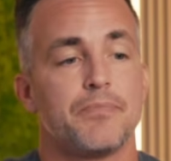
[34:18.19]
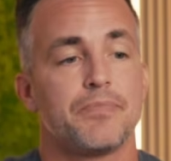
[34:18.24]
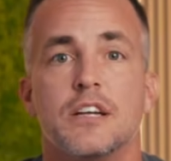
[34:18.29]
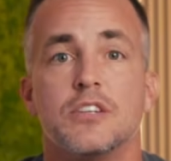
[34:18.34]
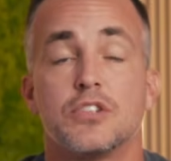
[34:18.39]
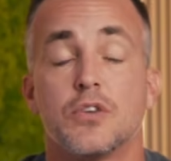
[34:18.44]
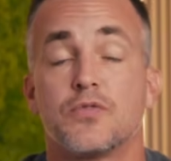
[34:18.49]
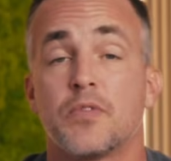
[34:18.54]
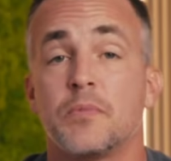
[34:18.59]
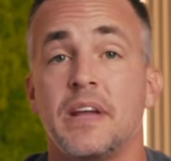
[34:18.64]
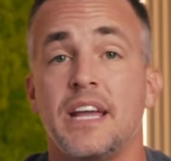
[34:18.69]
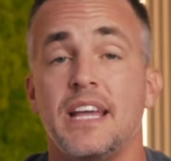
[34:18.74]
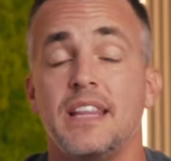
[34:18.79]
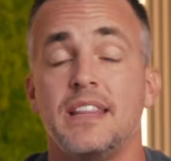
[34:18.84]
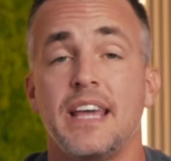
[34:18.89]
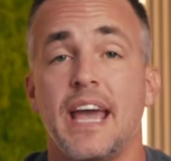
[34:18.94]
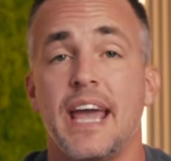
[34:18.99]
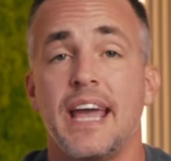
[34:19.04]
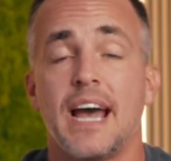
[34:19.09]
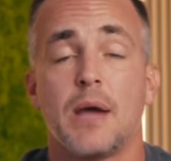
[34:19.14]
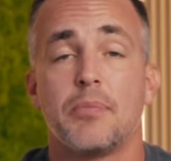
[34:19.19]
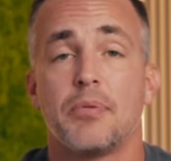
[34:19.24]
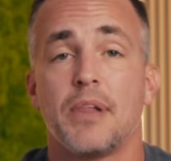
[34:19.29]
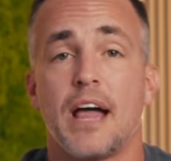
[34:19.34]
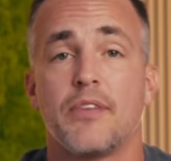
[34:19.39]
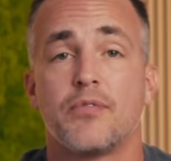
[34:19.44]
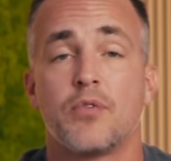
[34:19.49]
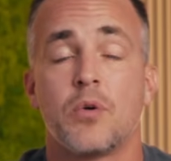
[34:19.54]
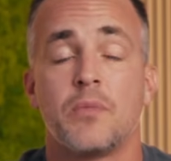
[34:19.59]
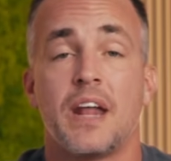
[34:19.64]
So for me, the AI
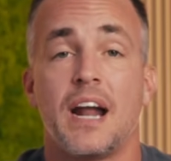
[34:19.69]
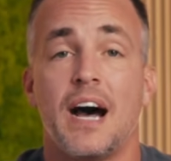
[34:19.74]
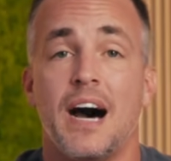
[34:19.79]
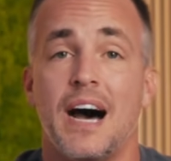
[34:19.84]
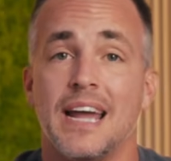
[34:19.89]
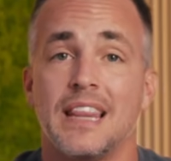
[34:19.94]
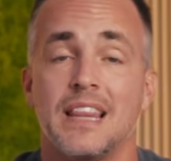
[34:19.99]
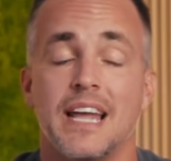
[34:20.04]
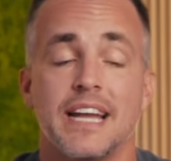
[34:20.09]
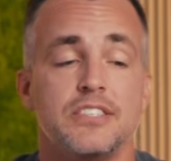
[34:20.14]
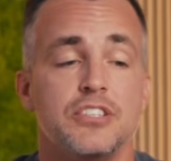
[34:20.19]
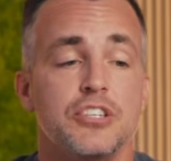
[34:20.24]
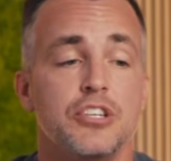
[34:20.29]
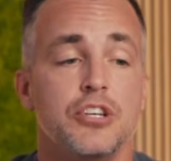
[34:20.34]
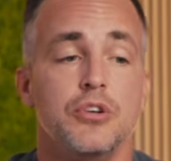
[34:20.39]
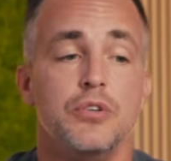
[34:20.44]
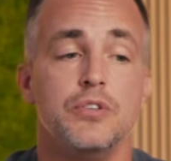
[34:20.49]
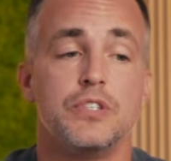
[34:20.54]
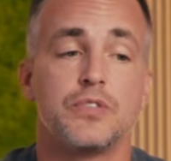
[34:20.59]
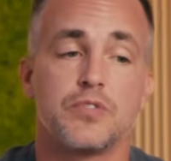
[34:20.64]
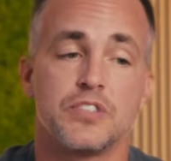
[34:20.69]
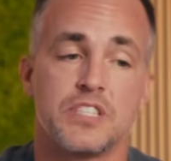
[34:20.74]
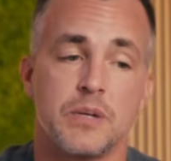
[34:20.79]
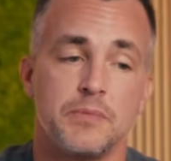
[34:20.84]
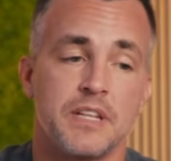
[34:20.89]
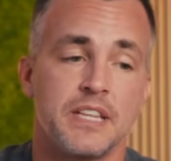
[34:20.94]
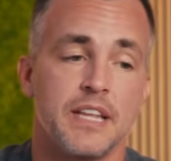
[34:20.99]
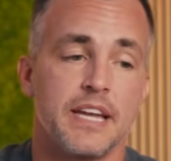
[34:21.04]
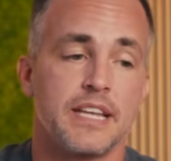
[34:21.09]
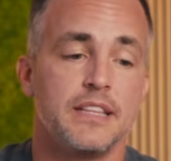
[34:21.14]
platform that I like to use for
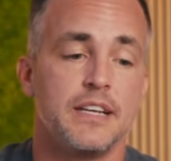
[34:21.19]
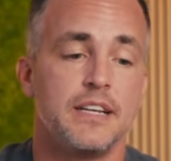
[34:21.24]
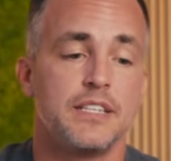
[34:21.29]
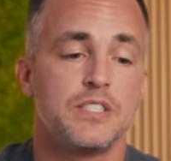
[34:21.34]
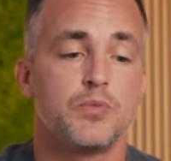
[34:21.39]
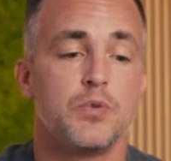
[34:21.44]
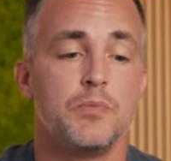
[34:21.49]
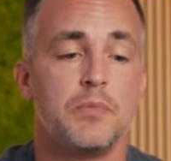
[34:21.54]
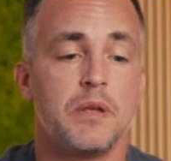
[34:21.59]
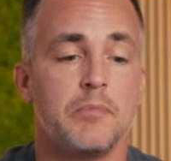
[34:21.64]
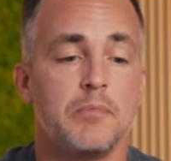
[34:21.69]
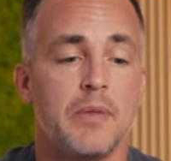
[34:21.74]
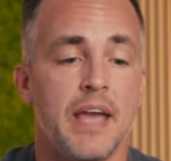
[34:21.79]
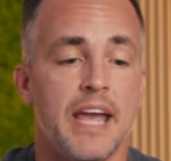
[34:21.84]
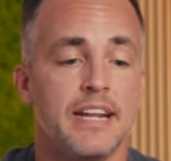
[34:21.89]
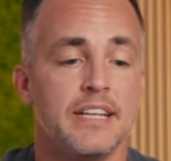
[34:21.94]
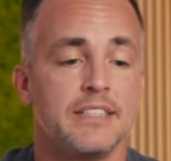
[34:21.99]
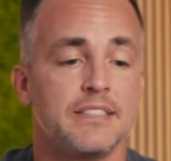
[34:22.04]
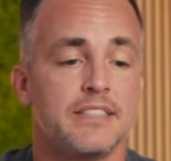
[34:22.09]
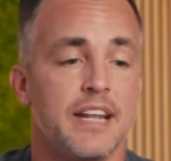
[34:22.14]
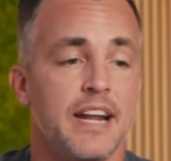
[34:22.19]
something like this would be Manus.